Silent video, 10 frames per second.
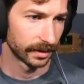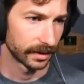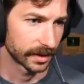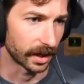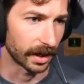
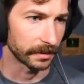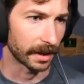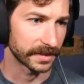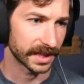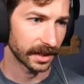Sorry, I'm,
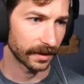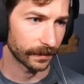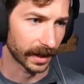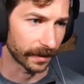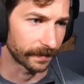I'm seeing if
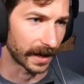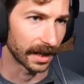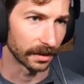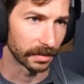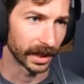we got
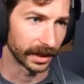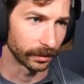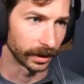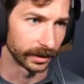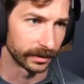followed by
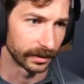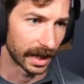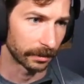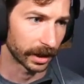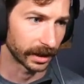anyone.
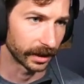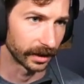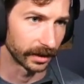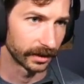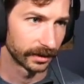I'm right here.